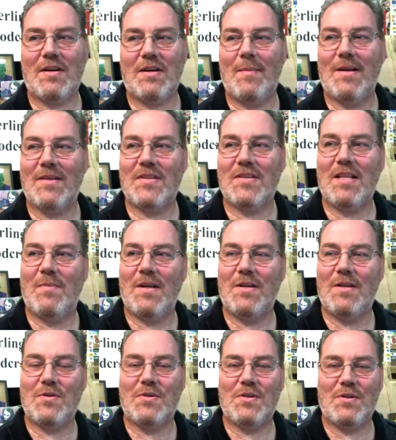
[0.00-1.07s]
I seen the
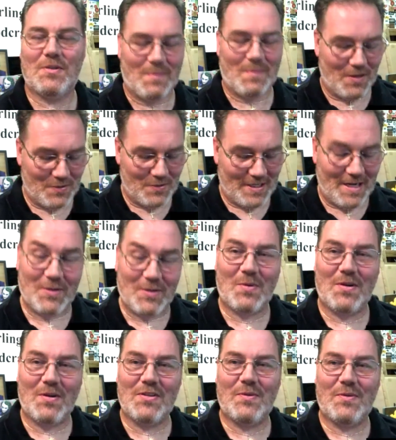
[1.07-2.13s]
pictures you was posting. That was
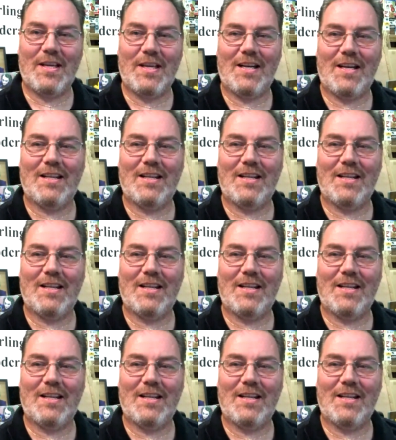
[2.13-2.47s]
pretty sweet.